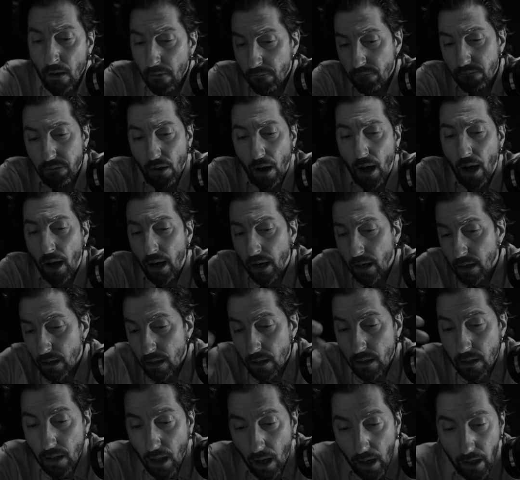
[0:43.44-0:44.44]
vile
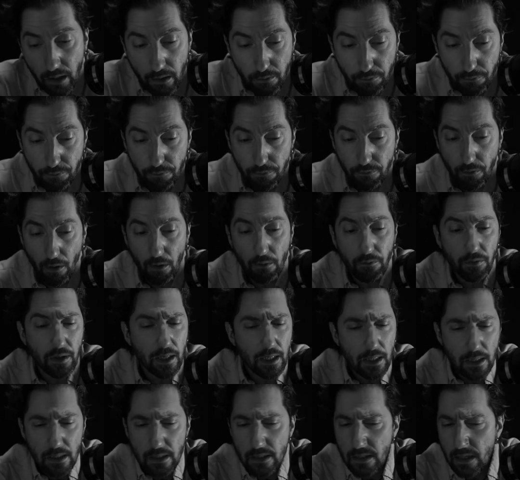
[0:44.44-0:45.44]
life, of
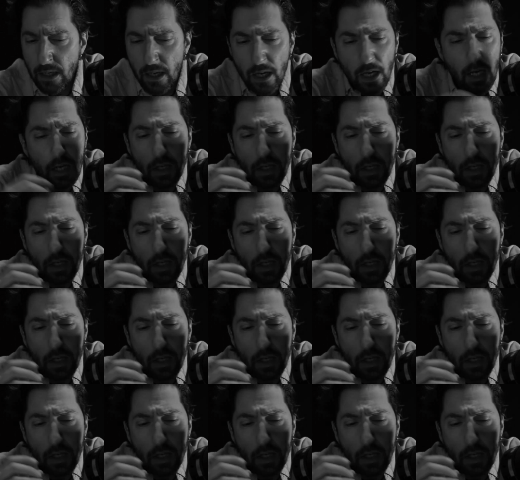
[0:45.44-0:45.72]
his